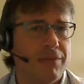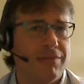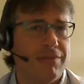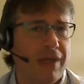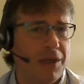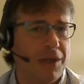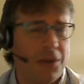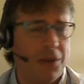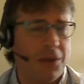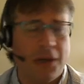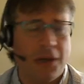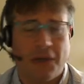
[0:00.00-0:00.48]
I
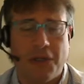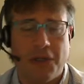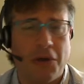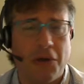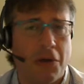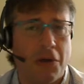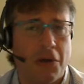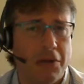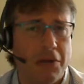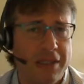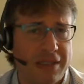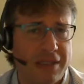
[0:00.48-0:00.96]
don't know how you
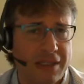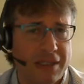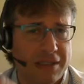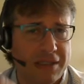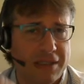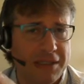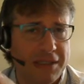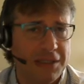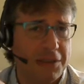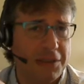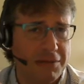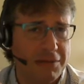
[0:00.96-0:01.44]
call these things,
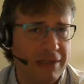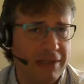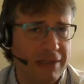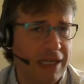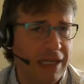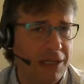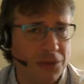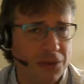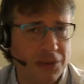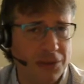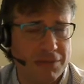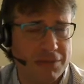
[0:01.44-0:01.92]
these
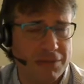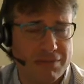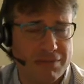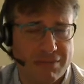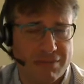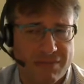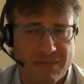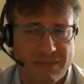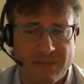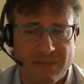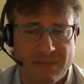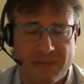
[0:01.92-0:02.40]
containers,
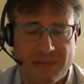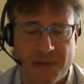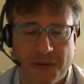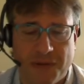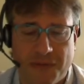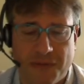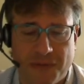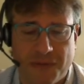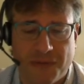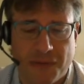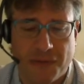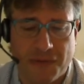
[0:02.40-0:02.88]

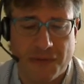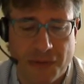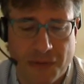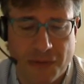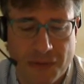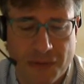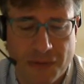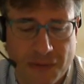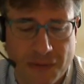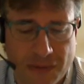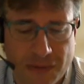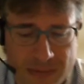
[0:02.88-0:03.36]

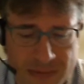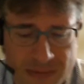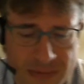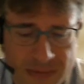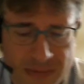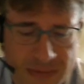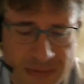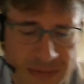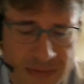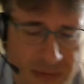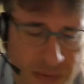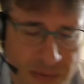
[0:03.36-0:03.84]
for
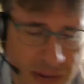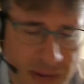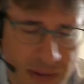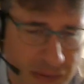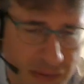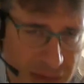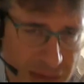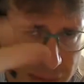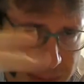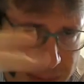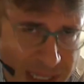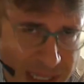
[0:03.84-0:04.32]

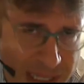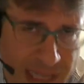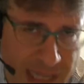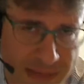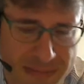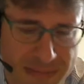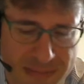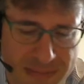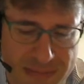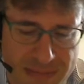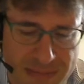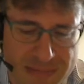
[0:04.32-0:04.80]
where you plant,
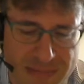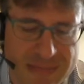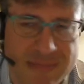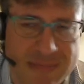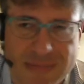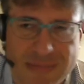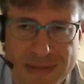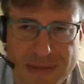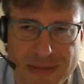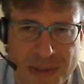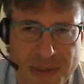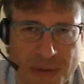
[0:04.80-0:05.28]

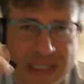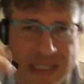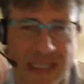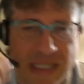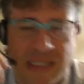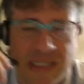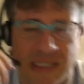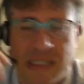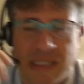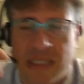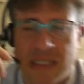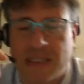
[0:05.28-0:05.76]

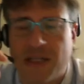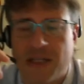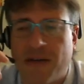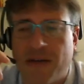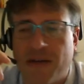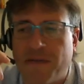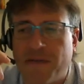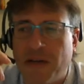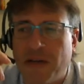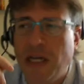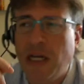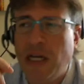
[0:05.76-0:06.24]
seeds and
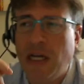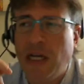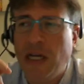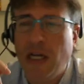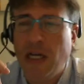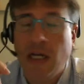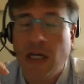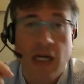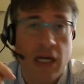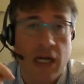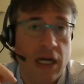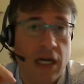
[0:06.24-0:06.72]
stuff,
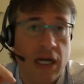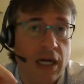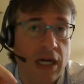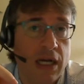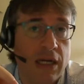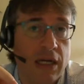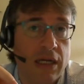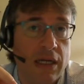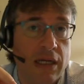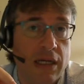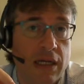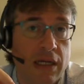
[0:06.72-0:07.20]

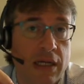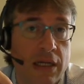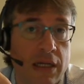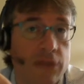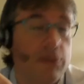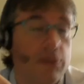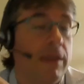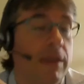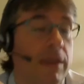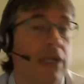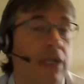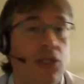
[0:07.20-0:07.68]

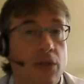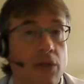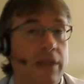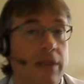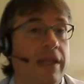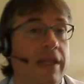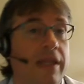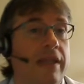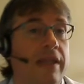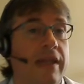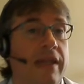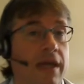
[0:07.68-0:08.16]
to make sure
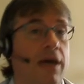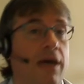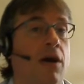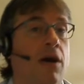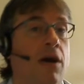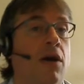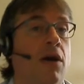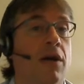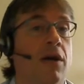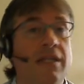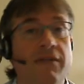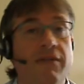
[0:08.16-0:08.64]
that they are